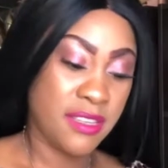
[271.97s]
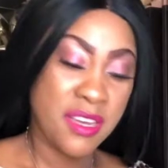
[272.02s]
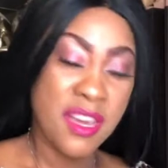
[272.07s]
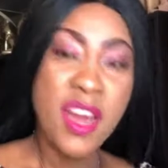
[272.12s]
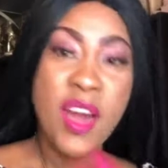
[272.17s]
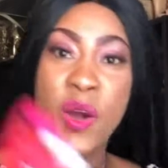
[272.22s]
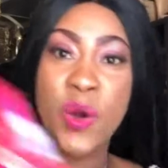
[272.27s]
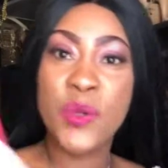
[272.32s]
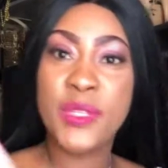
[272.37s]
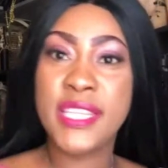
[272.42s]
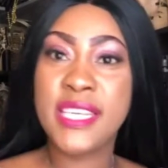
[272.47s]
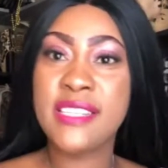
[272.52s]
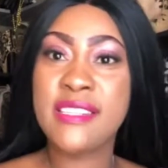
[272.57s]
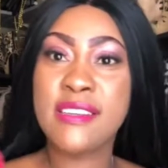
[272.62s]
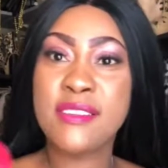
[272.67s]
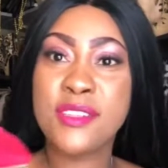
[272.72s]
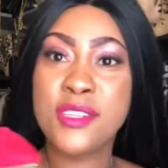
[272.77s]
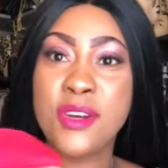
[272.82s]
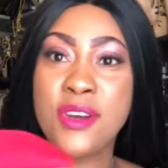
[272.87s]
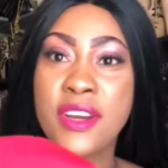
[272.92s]
Oh, these are
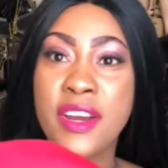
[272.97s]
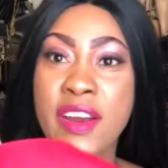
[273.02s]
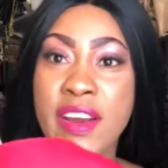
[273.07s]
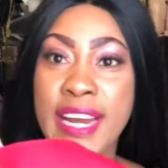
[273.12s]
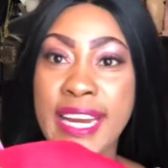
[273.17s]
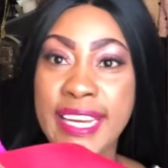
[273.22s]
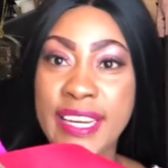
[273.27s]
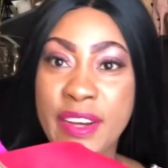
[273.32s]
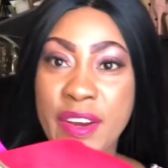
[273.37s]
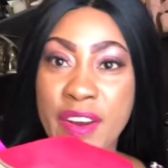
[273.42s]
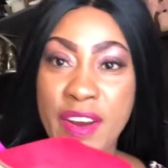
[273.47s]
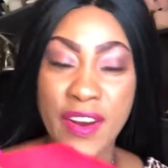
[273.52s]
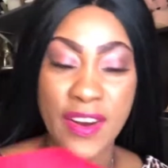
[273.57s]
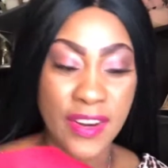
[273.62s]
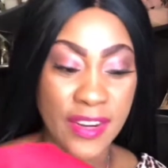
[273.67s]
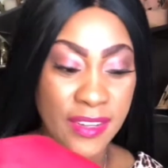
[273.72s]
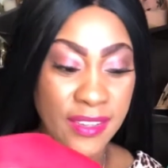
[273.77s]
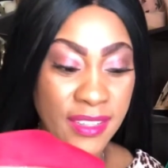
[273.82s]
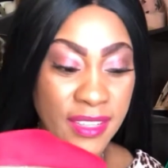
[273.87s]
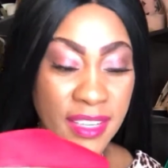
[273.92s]
so girly,
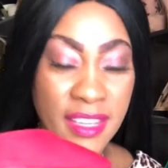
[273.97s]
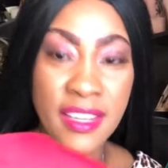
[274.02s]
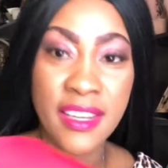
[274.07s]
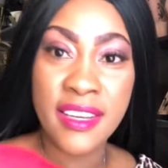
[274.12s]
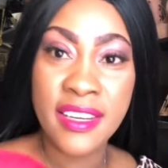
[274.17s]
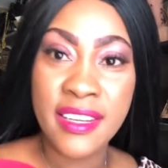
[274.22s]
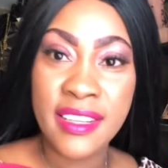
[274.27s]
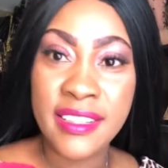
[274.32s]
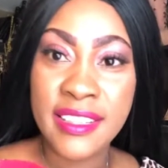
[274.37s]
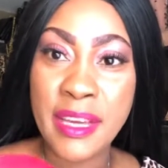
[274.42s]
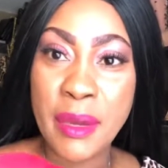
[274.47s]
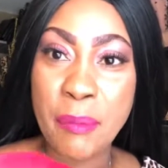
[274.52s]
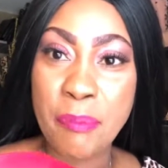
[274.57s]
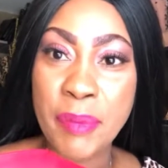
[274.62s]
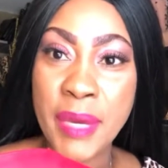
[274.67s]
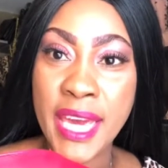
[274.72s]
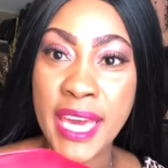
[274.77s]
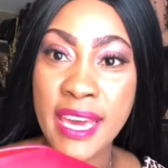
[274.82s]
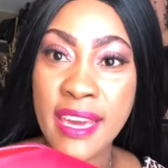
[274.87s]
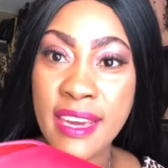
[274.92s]
girl. They're
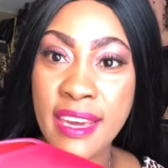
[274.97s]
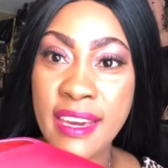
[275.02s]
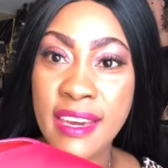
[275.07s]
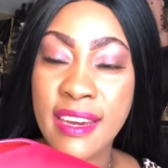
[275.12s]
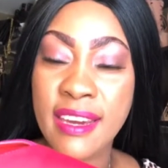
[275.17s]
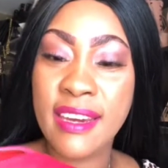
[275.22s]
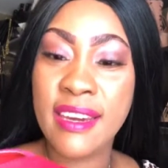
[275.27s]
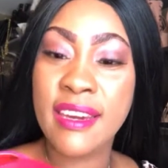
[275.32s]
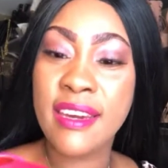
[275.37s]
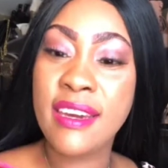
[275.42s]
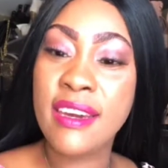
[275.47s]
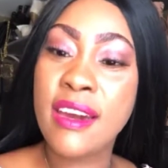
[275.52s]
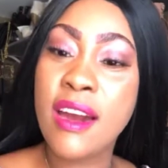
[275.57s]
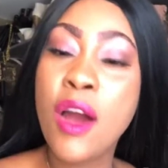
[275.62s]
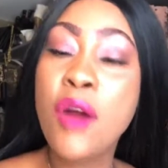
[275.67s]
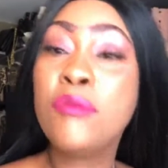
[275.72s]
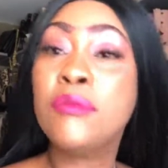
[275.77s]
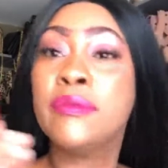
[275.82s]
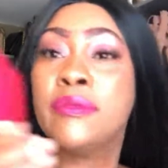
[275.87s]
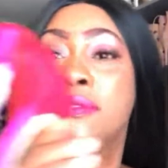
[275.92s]
pink.
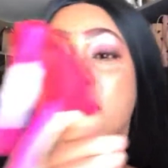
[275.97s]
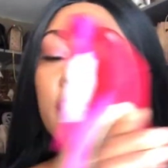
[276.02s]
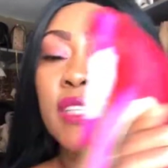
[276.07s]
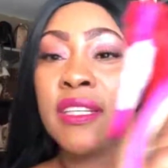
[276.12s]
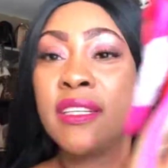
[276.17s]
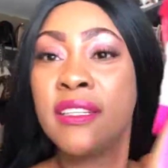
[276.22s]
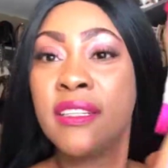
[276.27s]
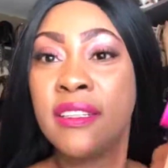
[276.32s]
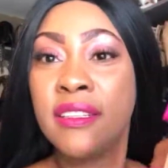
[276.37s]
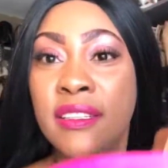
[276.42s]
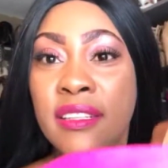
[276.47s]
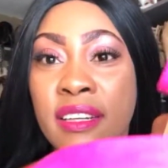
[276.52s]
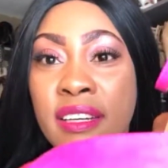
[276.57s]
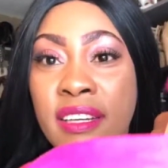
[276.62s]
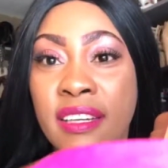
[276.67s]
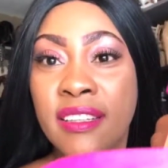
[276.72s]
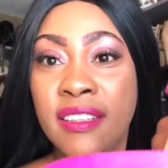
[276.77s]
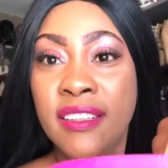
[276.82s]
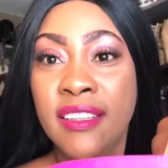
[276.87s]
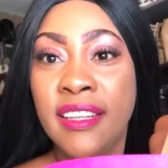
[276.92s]
Oh,
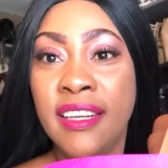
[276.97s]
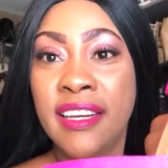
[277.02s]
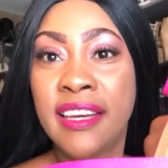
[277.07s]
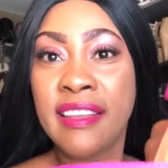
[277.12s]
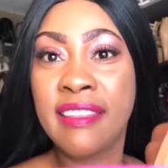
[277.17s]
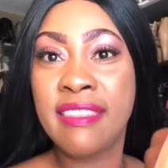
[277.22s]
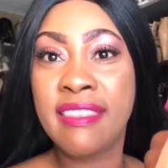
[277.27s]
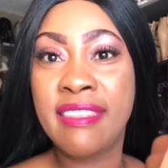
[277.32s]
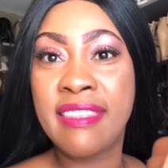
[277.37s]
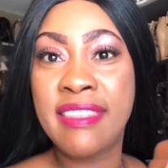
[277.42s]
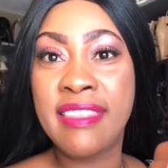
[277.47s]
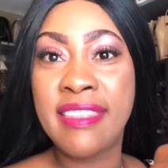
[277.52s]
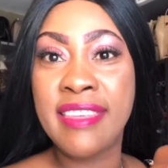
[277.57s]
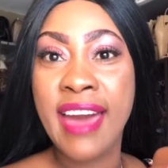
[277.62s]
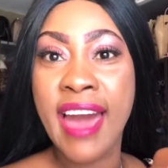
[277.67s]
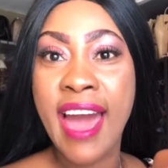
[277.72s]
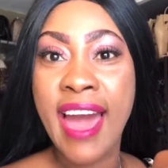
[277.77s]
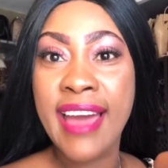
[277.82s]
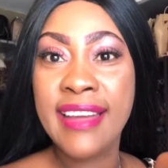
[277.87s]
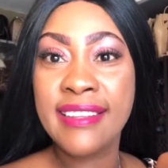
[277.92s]
look at
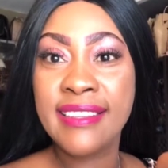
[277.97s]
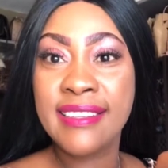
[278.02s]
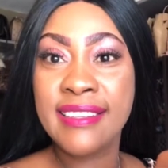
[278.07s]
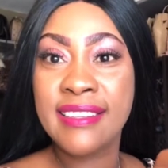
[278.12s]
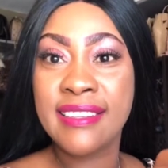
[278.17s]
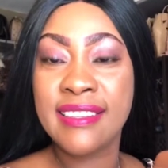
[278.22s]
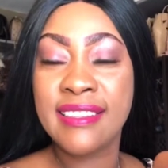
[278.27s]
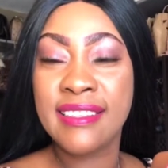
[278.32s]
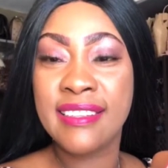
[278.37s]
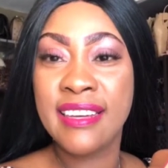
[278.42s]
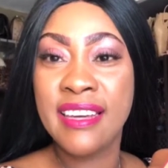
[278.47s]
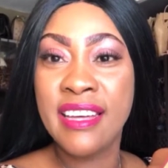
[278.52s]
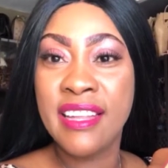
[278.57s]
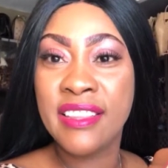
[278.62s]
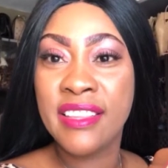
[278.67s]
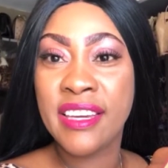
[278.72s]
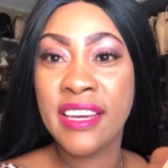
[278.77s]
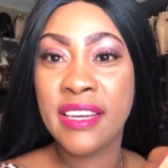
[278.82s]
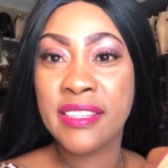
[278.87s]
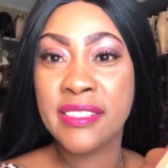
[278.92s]
that.
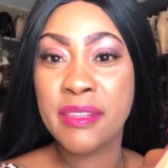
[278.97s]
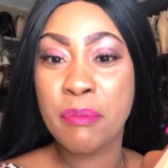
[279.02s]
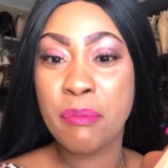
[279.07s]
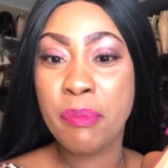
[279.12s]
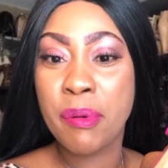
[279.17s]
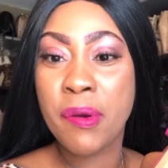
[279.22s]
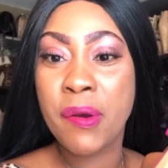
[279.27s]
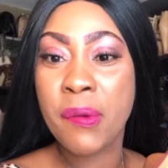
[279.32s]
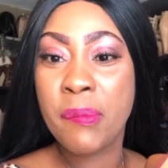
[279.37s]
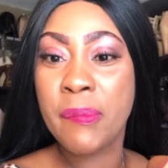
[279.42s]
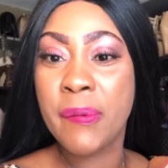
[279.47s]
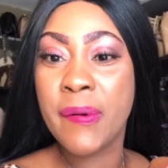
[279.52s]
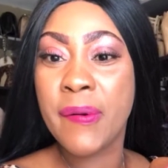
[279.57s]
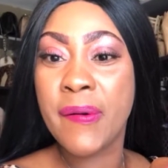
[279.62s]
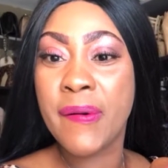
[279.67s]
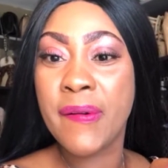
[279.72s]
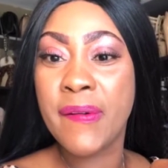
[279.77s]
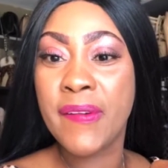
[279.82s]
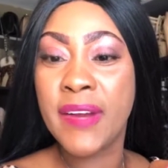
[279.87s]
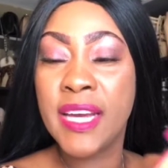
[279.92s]
They got some
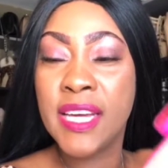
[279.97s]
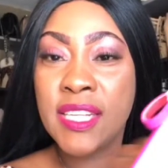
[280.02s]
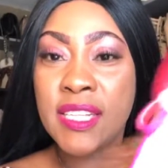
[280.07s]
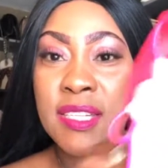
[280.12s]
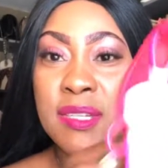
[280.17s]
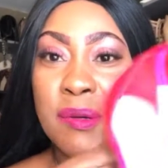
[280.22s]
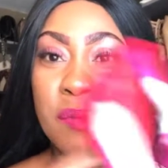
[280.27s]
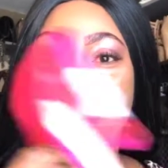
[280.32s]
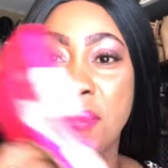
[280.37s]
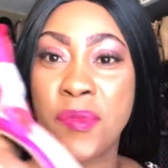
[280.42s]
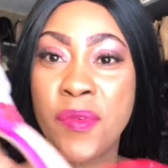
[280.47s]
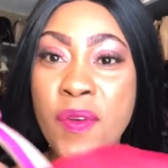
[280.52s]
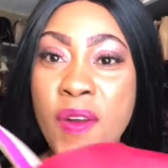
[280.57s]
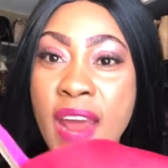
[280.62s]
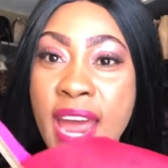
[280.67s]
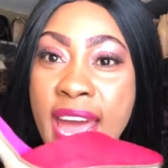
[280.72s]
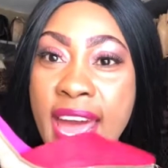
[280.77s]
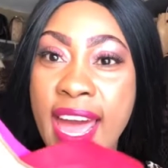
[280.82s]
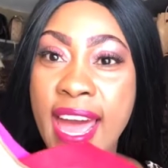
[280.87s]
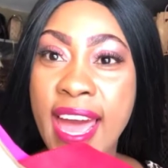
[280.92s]
purple, some
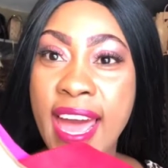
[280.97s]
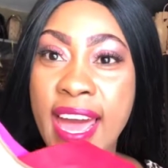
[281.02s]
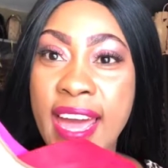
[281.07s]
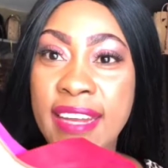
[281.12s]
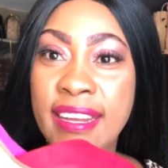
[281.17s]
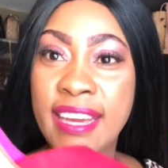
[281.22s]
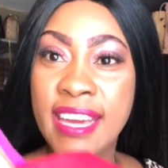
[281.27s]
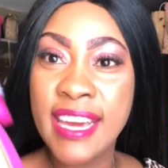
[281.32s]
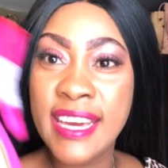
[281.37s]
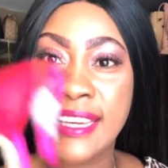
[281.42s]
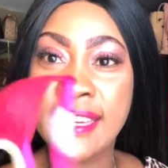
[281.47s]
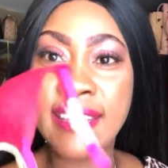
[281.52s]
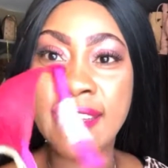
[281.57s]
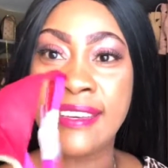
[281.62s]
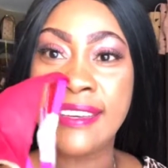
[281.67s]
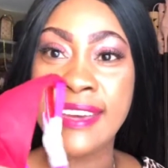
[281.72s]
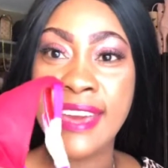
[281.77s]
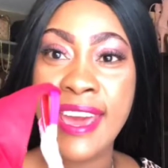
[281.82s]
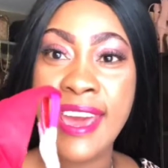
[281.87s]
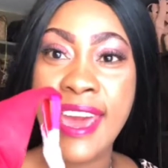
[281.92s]
red.
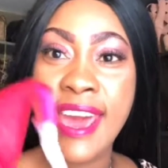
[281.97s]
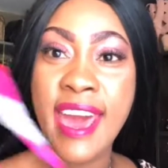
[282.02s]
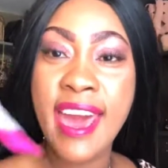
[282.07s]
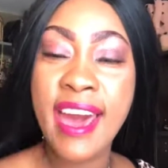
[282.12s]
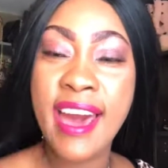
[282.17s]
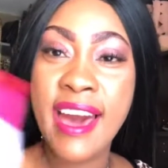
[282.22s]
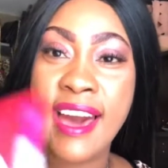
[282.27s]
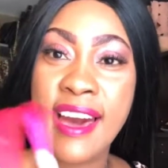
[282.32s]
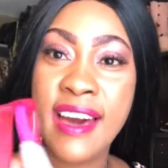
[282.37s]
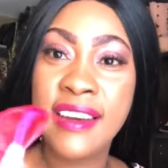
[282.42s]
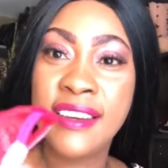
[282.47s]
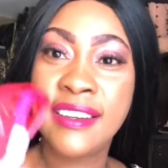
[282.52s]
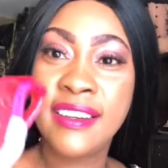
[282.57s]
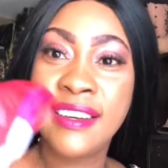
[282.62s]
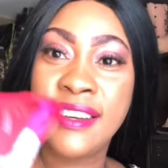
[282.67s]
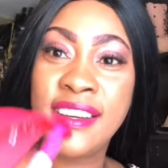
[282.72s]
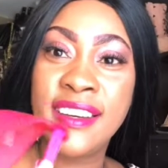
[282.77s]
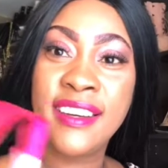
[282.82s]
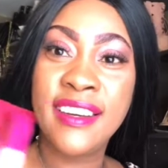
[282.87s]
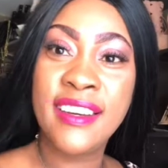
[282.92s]
Yeah.
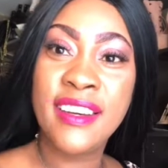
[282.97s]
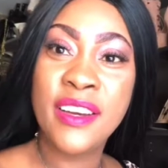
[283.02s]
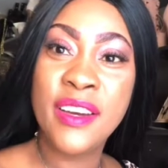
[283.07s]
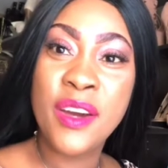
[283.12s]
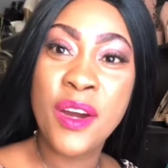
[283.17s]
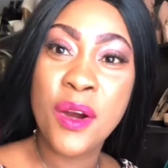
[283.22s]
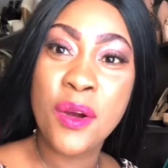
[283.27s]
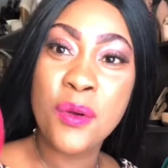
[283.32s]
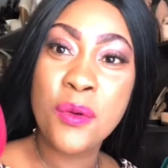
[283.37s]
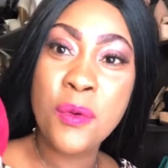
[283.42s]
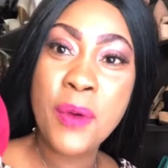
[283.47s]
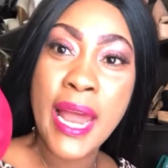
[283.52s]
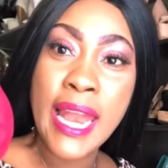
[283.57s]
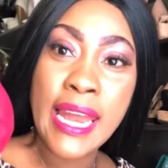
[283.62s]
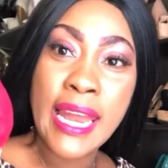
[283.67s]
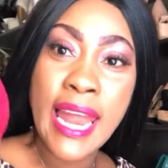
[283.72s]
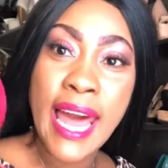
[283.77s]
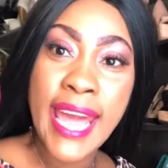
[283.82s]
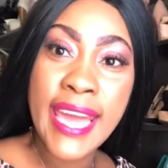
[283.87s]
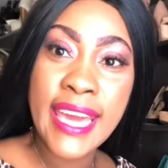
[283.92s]
Oh, I
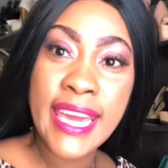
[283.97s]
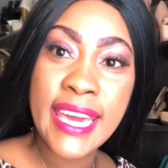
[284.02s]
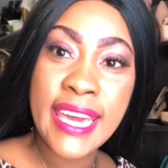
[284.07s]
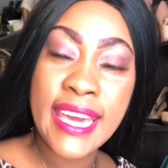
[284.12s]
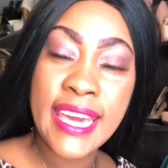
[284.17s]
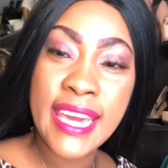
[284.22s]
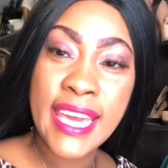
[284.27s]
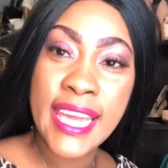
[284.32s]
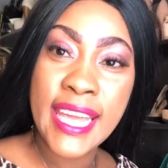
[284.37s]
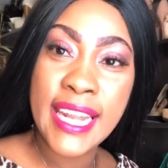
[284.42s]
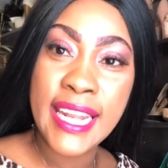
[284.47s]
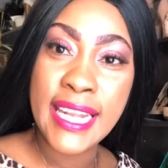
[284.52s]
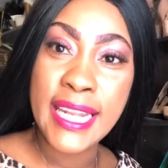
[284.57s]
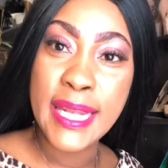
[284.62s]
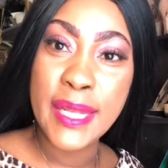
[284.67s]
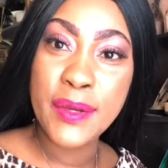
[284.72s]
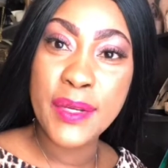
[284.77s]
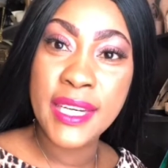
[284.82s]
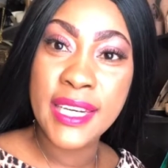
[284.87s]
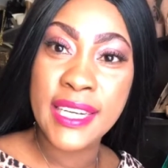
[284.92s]
like
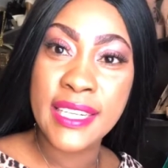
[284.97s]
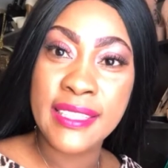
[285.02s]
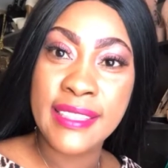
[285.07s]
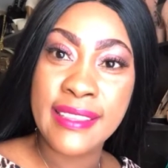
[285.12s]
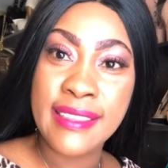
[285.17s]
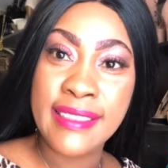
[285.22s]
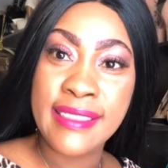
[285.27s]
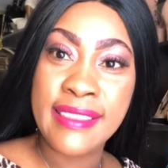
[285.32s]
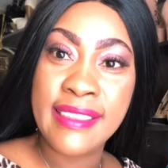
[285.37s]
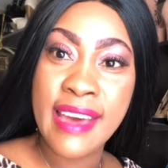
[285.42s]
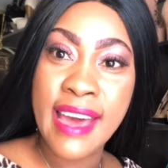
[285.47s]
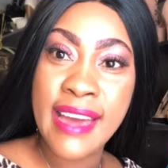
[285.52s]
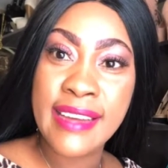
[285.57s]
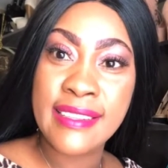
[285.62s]
it. Look at that.